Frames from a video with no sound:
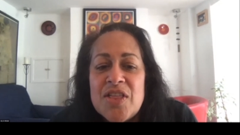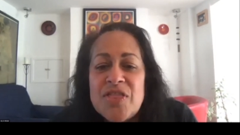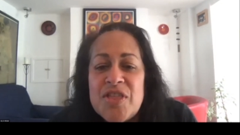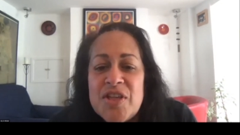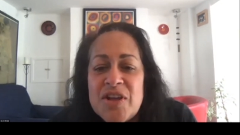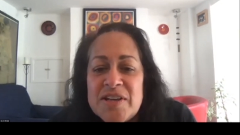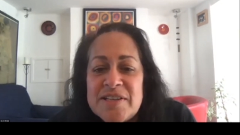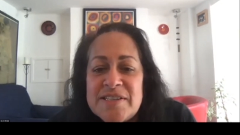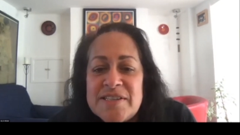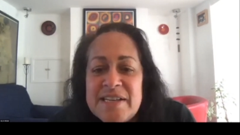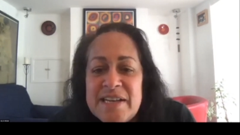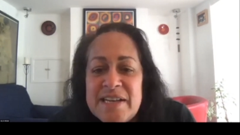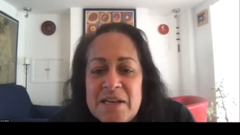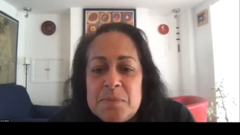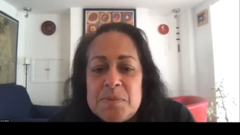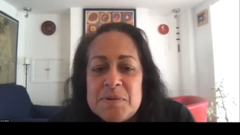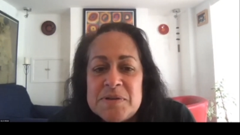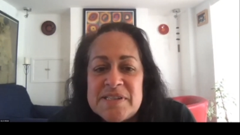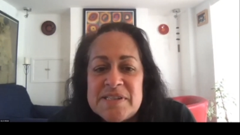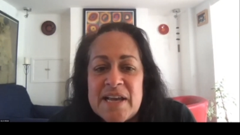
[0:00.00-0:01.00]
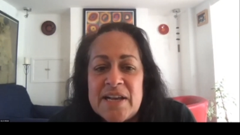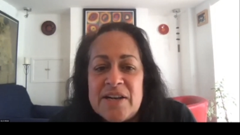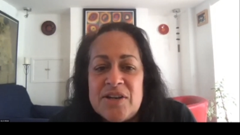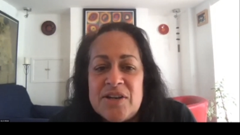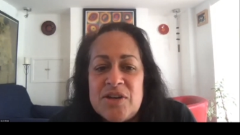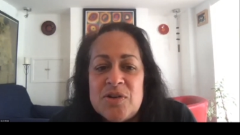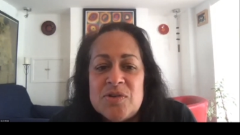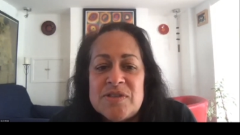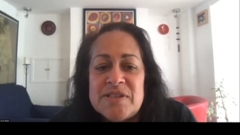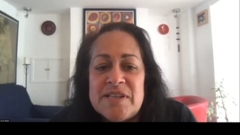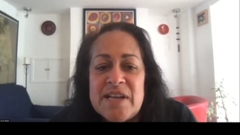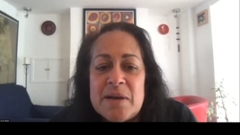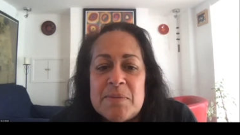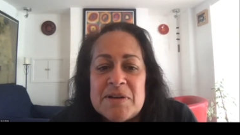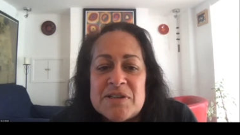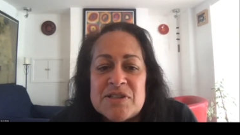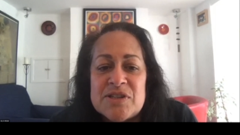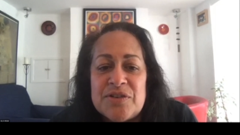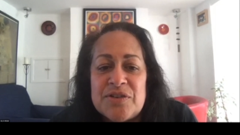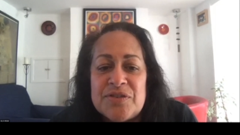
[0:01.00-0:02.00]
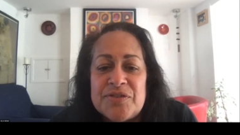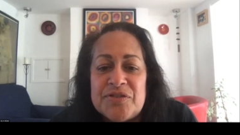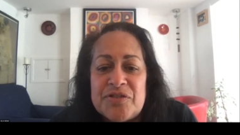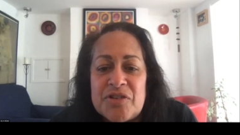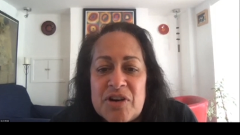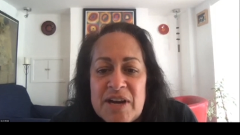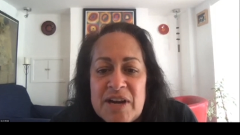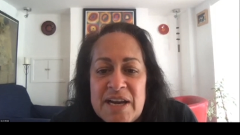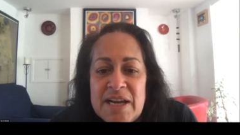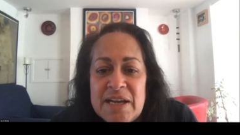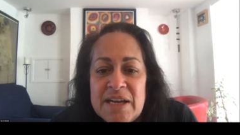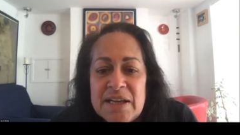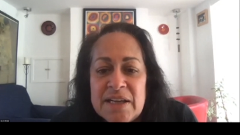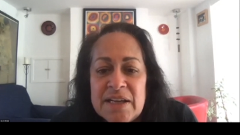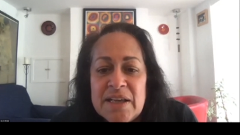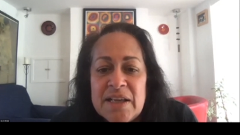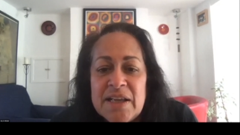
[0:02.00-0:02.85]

13% use DMSO free,